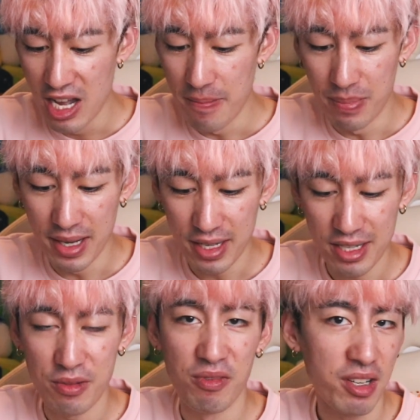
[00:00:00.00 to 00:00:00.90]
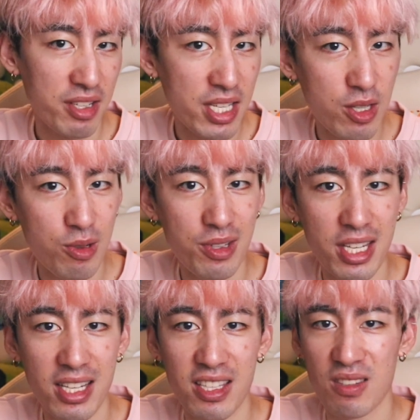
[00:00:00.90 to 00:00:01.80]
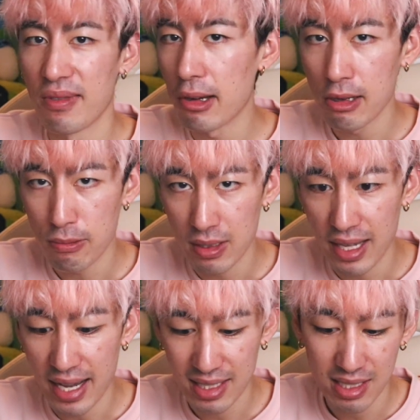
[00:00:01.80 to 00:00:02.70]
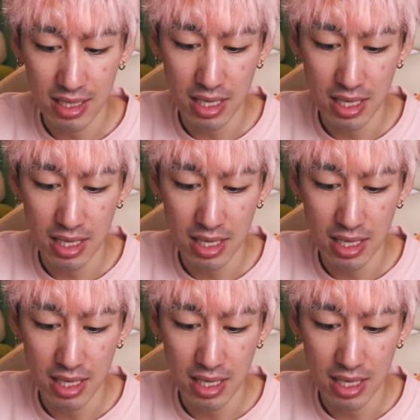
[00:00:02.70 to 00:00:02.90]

but it's very soothing, it's very relaxing,